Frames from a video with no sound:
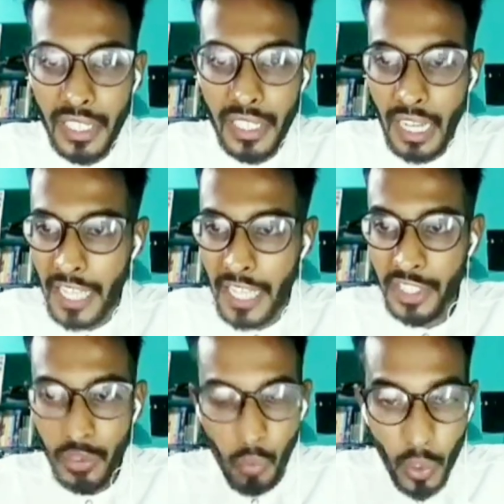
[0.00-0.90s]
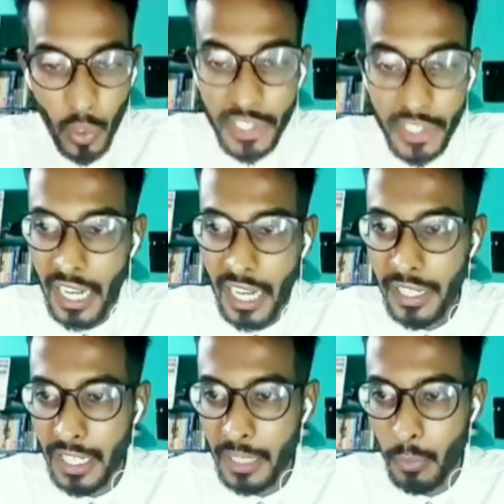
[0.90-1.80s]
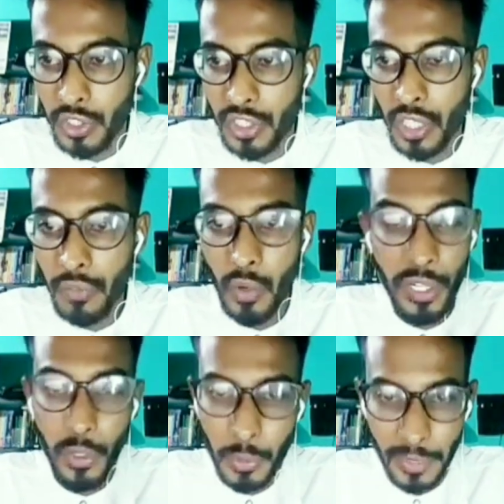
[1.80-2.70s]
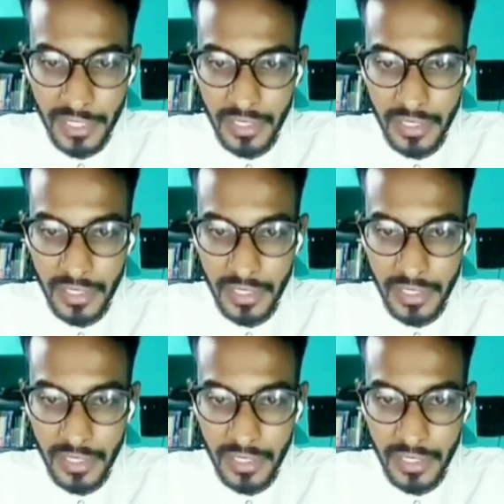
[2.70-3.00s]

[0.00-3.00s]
has its own standard procedure for recruitments mm-hmm.